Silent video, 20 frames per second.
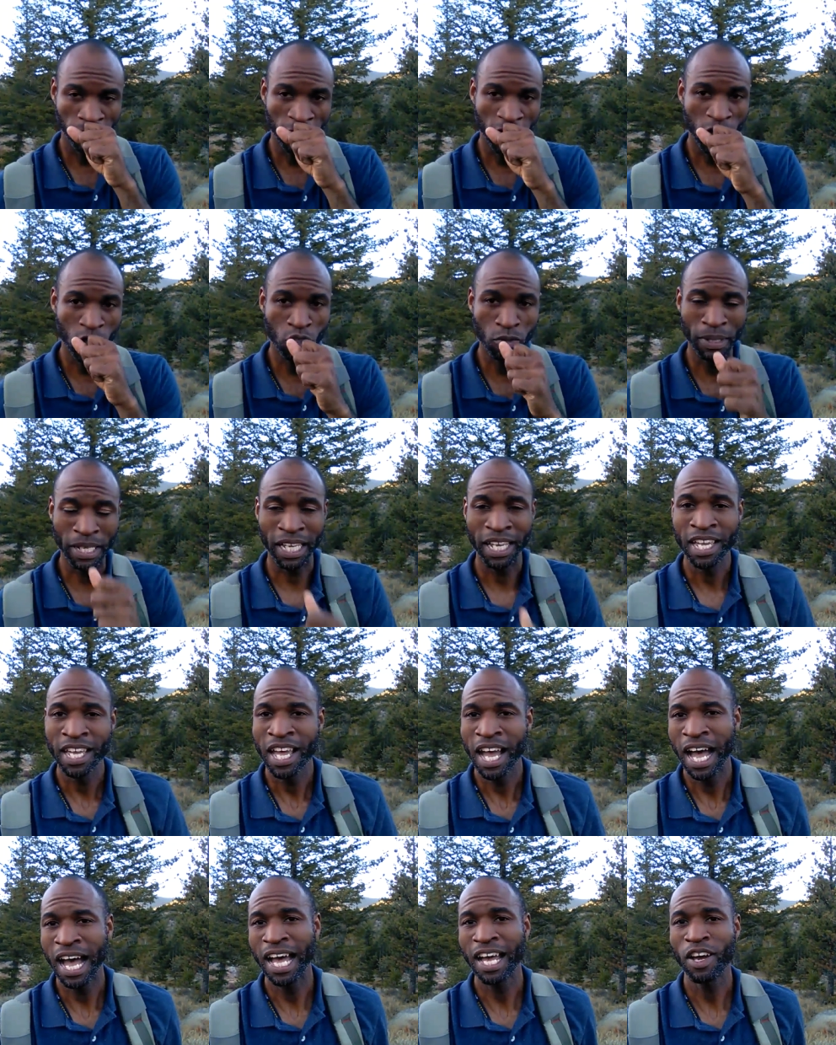Excuse me.
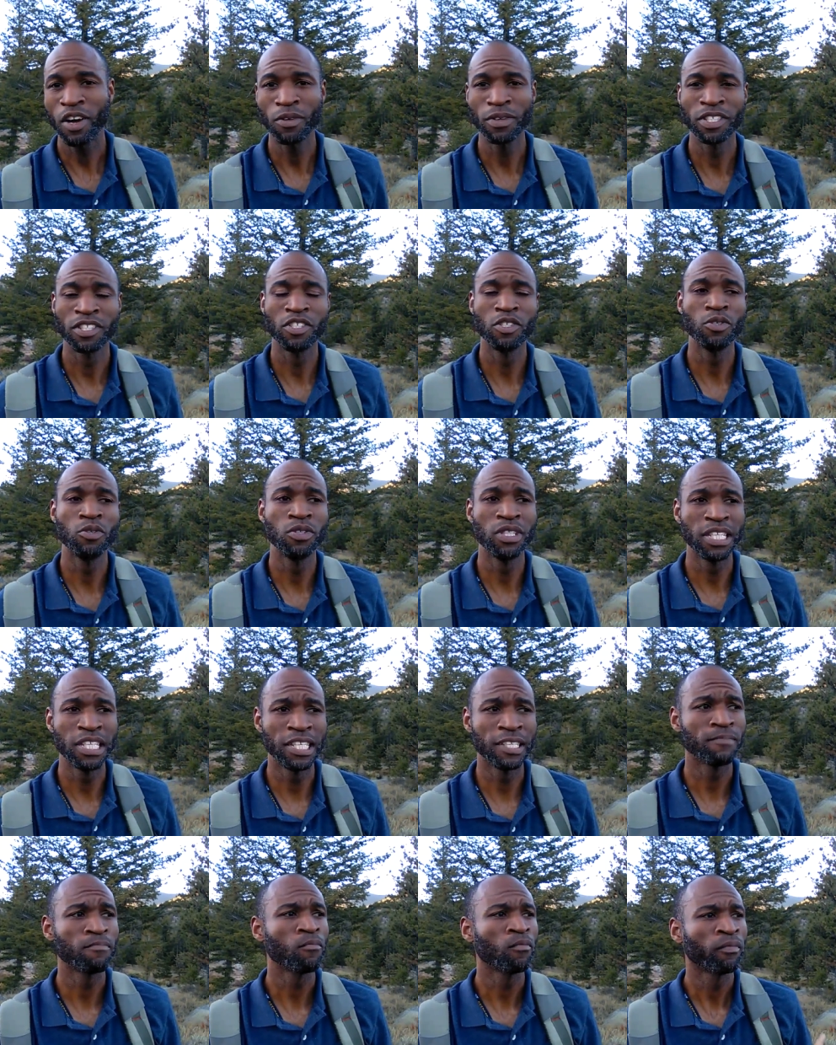I always do
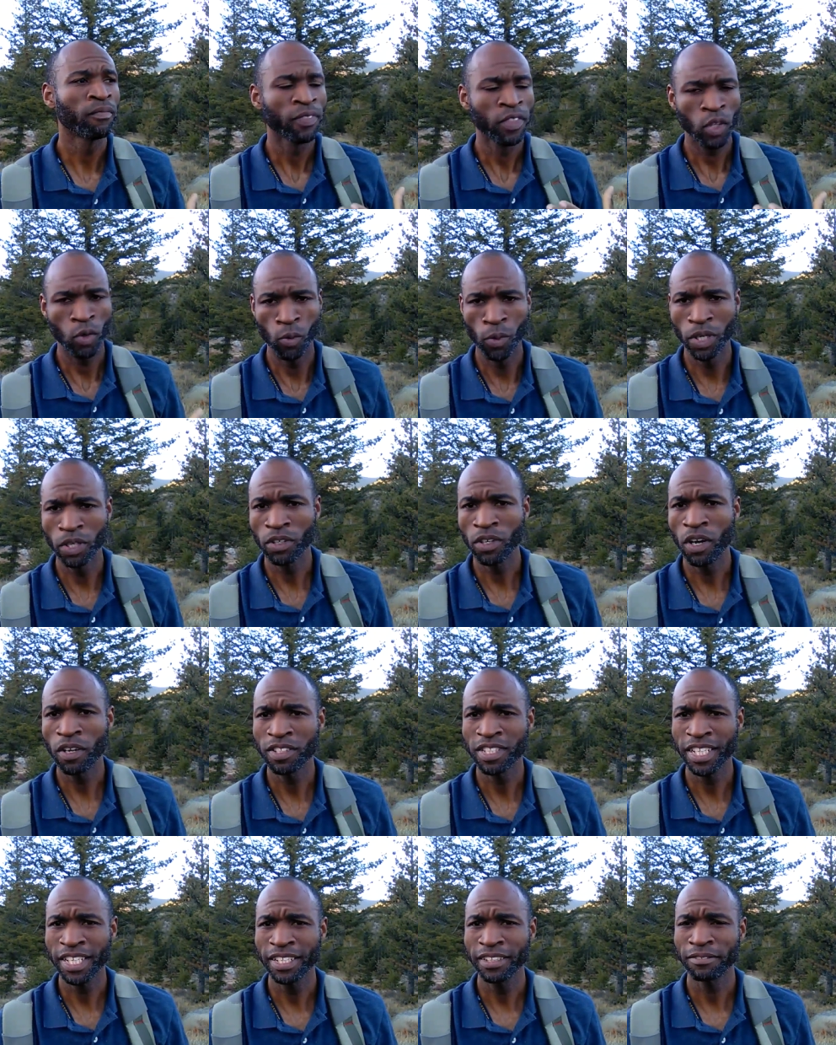the will
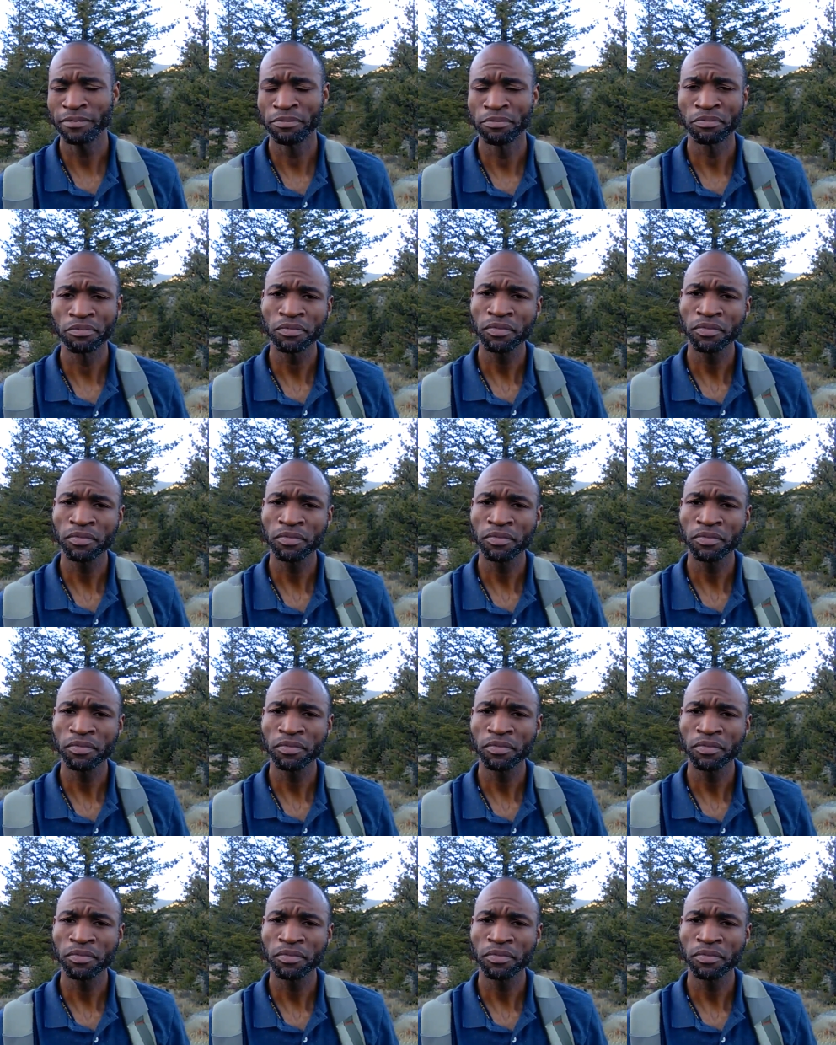call ticket